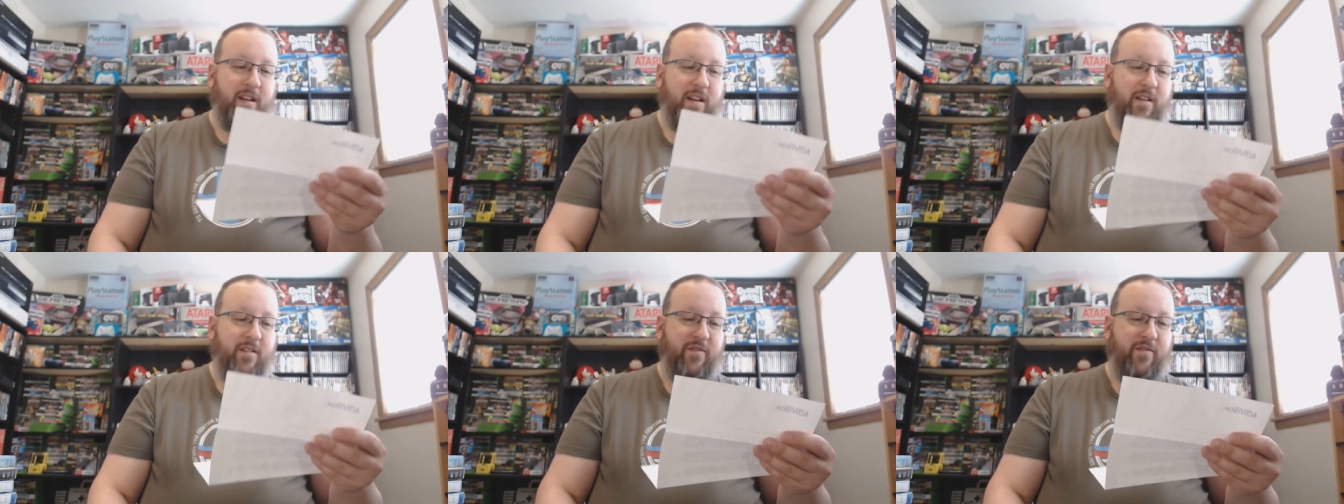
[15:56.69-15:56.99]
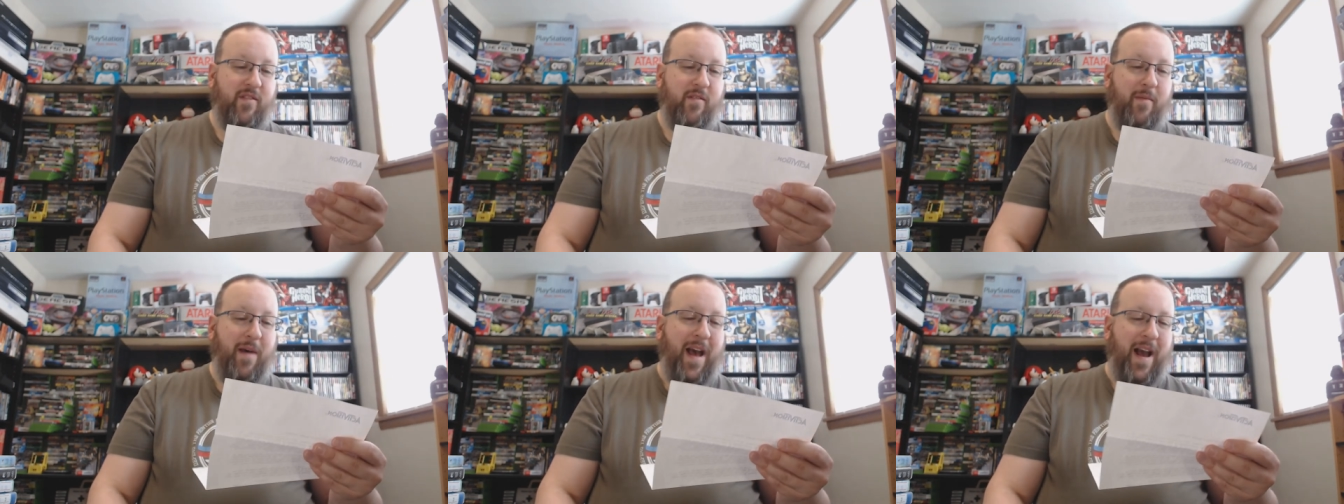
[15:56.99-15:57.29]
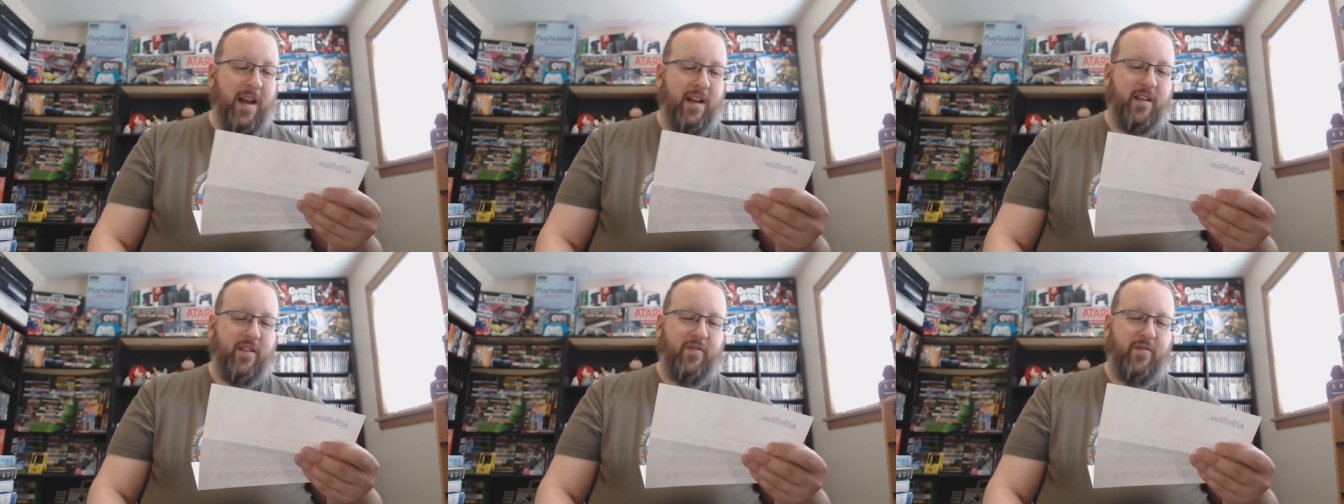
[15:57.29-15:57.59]
from
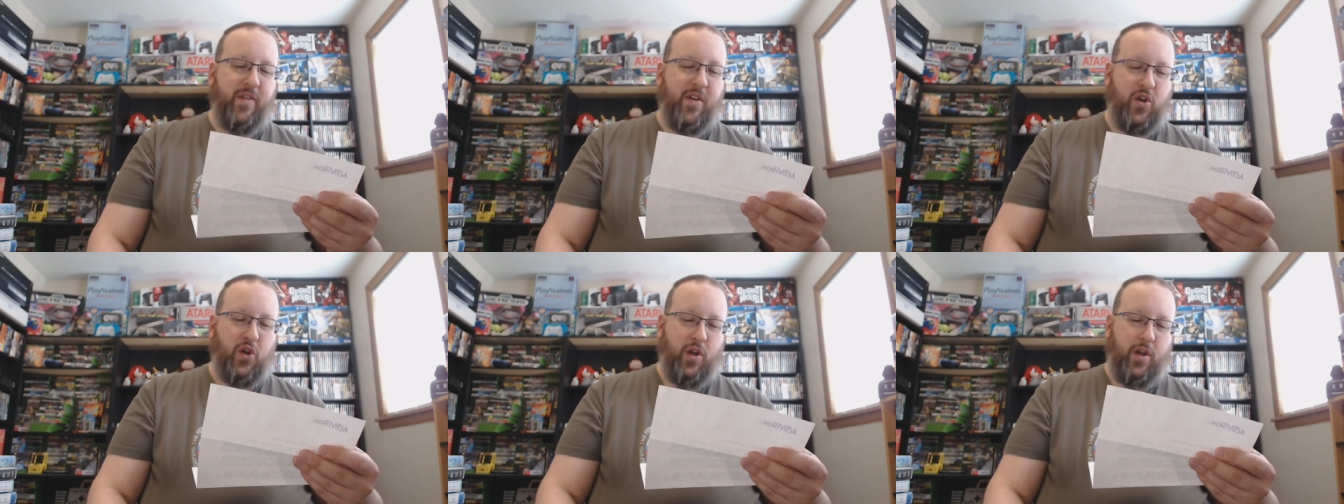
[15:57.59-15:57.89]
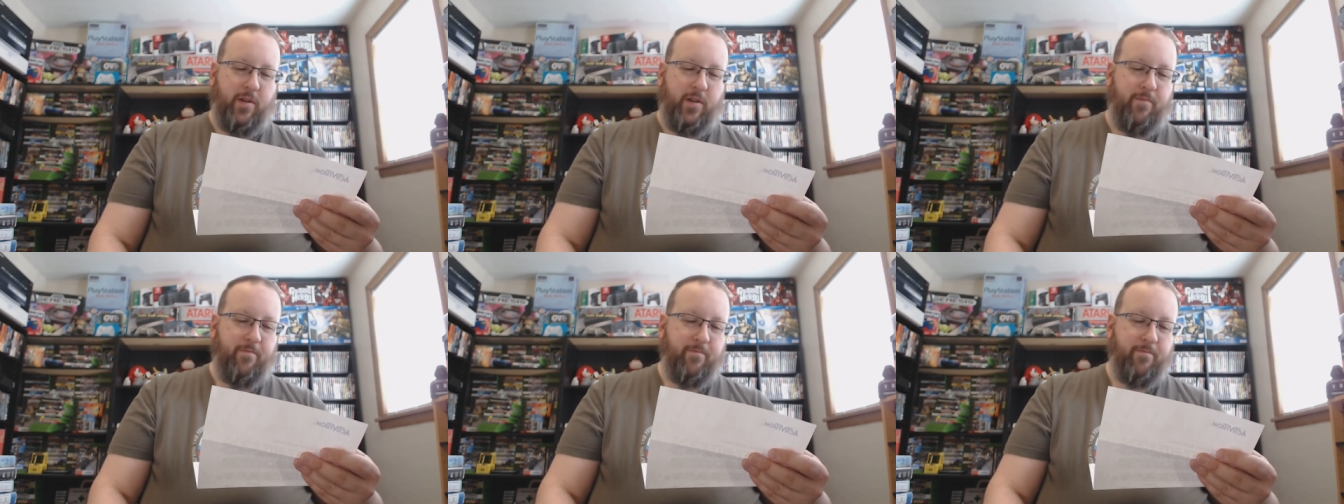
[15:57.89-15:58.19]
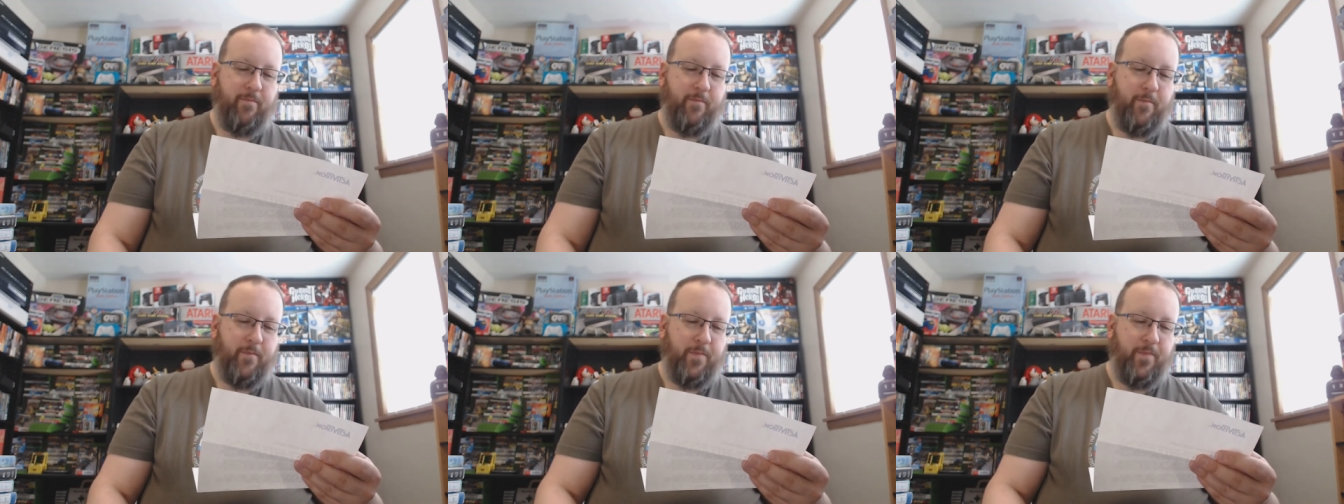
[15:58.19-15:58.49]
Activision.
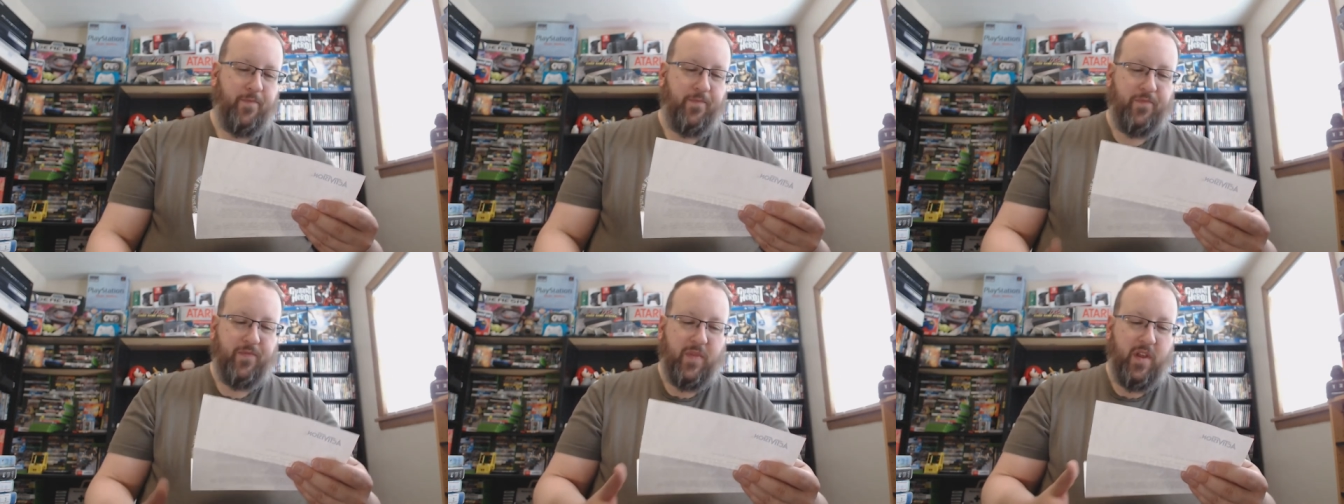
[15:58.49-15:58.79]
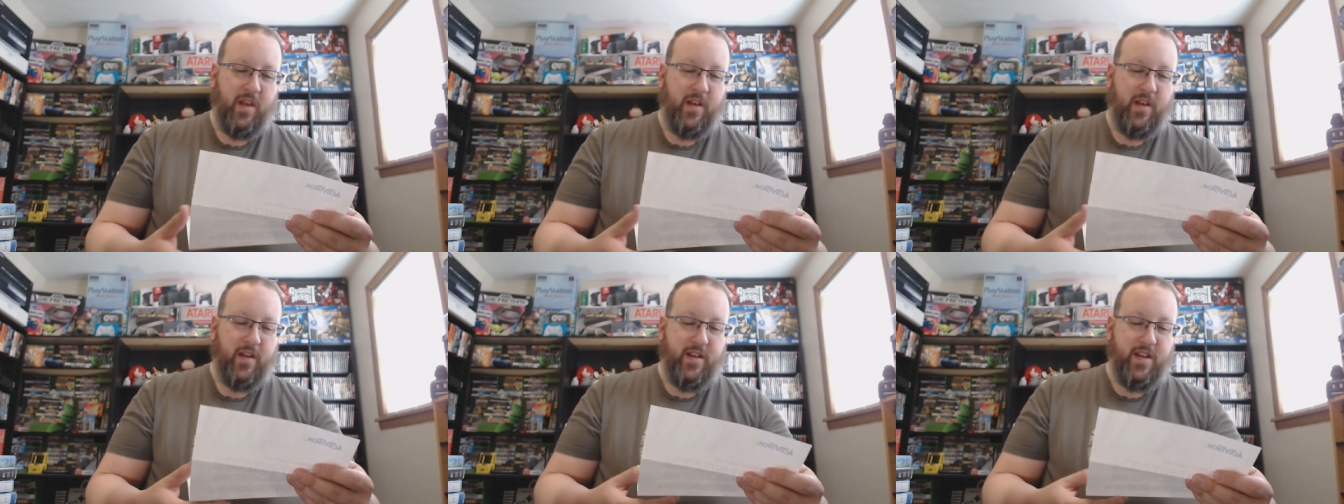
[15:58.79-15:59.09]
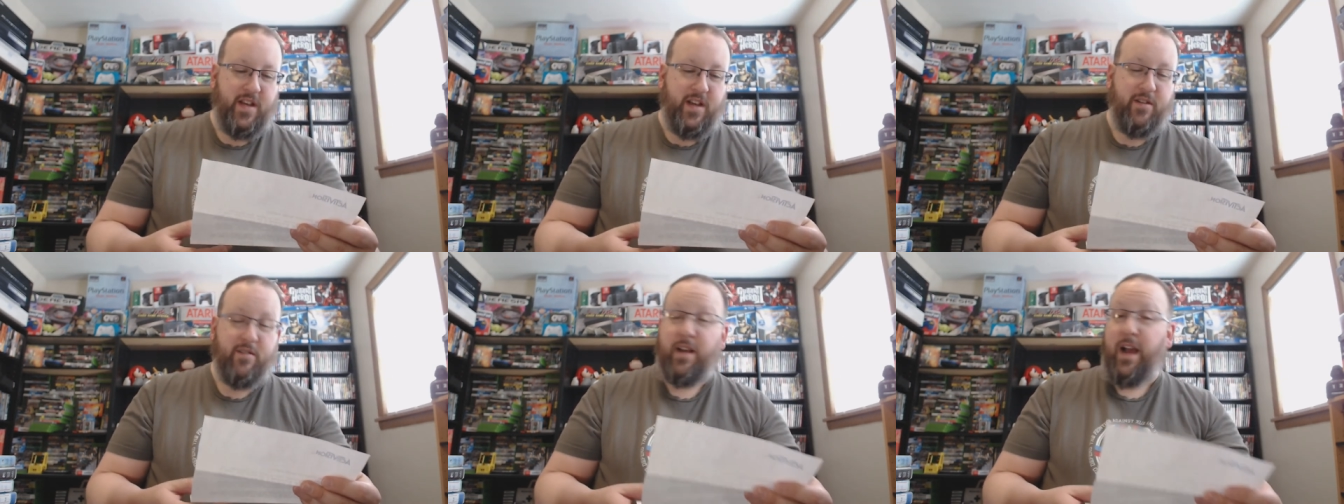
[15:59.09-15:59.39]

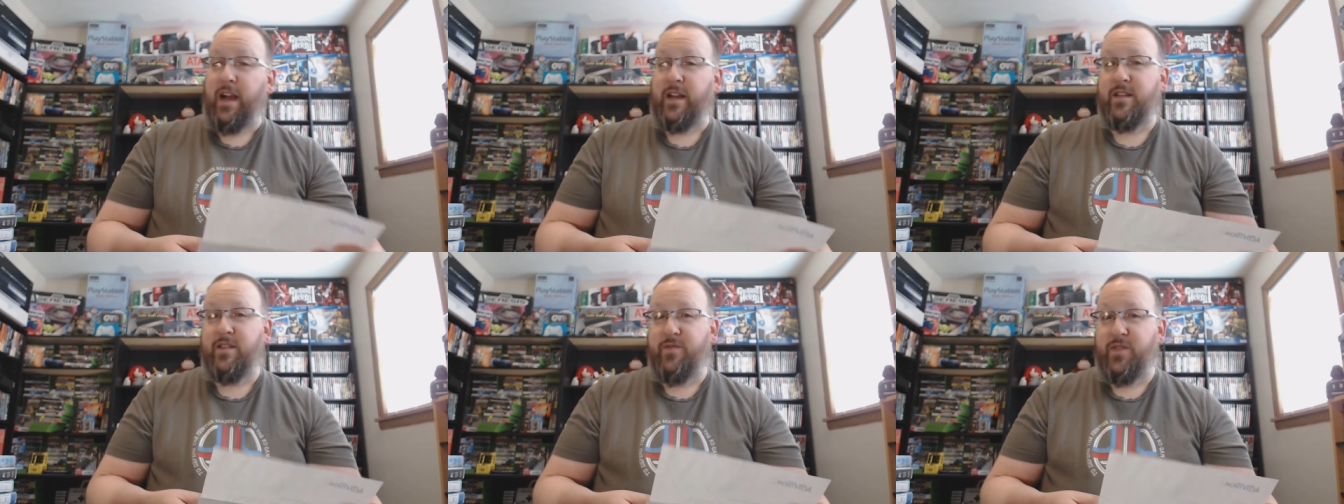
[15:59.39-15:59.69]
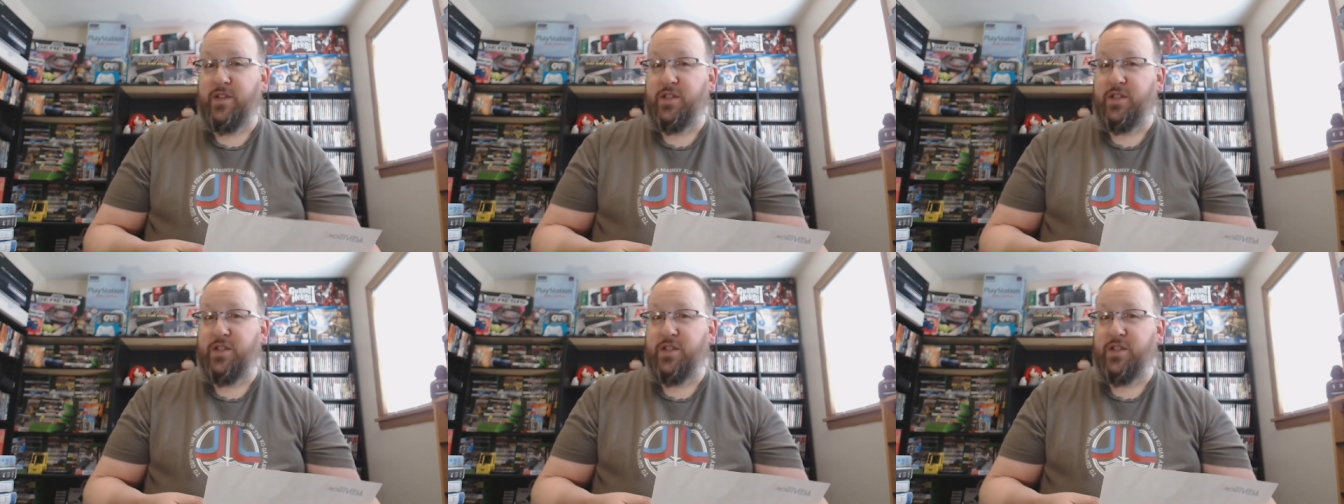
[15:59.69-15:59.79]
Dear Activision